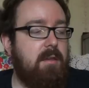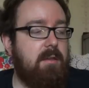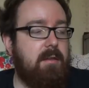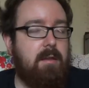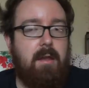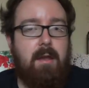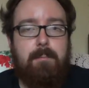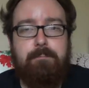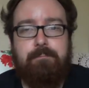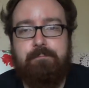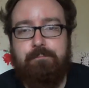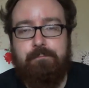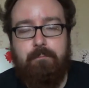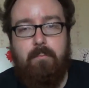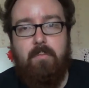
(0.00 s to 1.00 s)
Yeah,
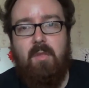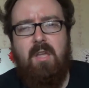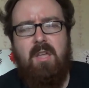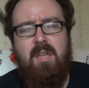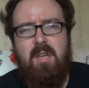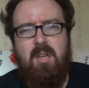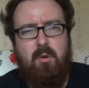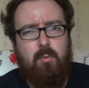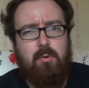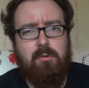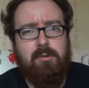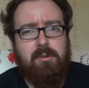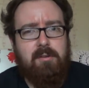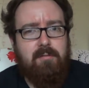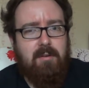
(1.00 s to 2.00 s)
we'll
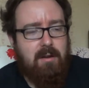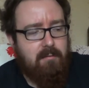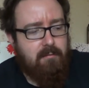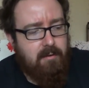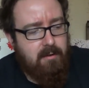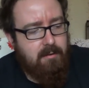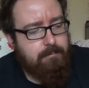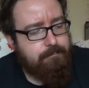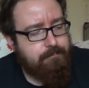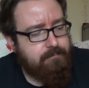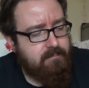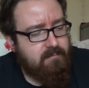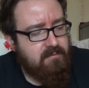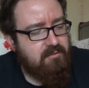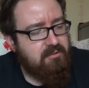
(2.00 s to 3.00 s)
leave that there
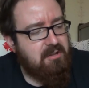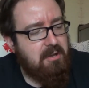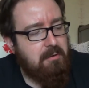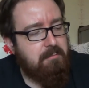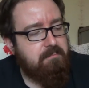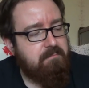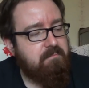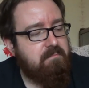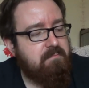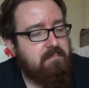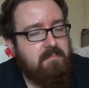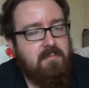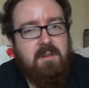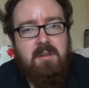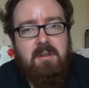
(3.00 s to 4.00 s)
for now.
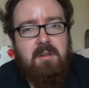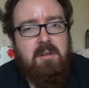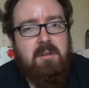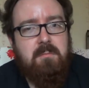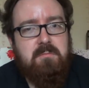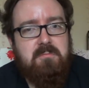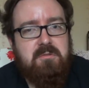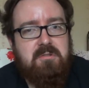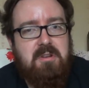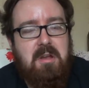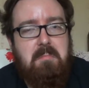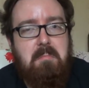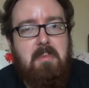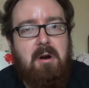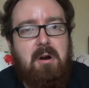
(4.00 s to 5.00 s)
I'm just
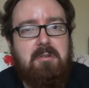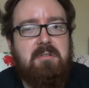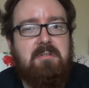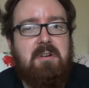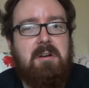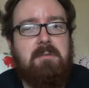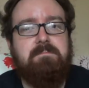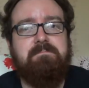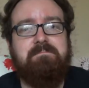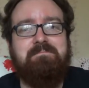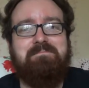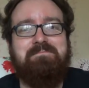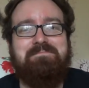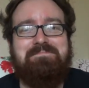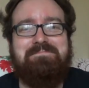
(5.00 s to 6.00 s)
getting bored of
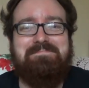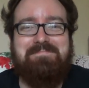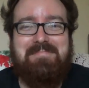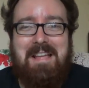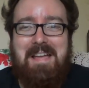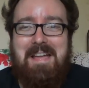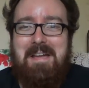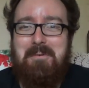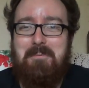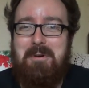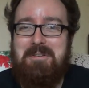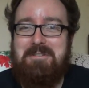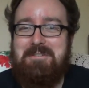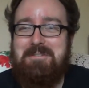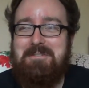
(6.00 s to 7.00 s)
that,
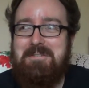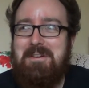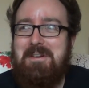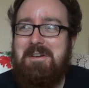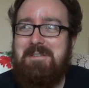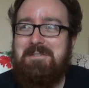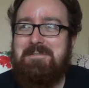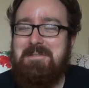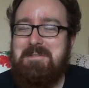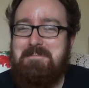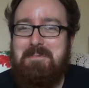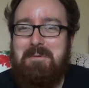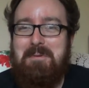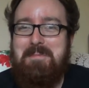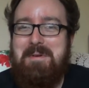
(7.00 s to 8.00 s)
which is in turn
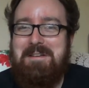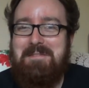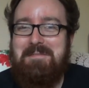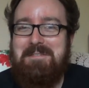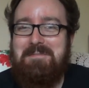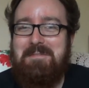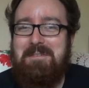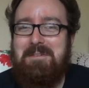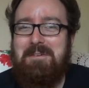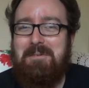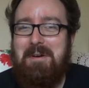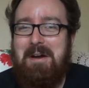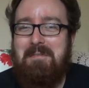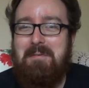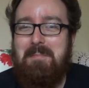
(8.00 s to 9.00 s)
probably making this video
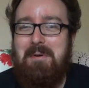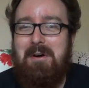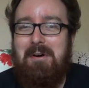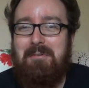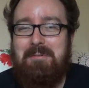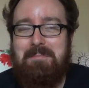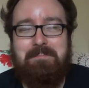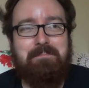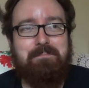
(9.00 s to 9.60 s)
rather boring.